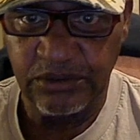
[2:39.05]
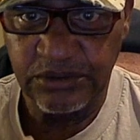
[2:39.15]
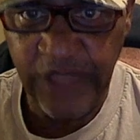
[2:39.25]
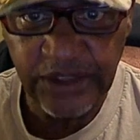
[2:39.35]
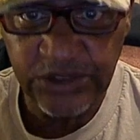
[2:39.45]

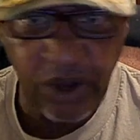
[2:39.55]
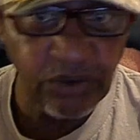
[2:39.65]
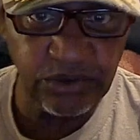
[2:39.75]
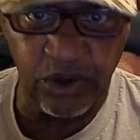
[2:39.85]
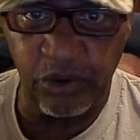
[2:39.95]
They
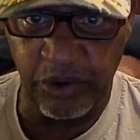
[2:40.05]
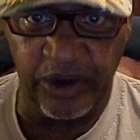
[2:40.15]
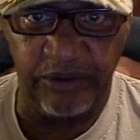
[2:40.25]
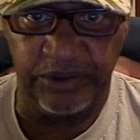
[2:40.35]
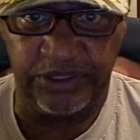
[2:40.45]
don't know
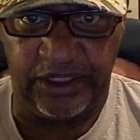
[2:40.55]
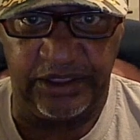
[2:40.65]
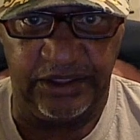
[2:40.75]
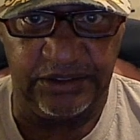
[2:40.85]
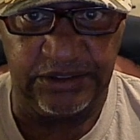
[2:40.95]
where everything
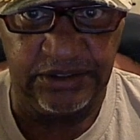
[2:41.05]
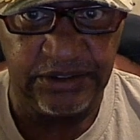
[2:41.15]
is.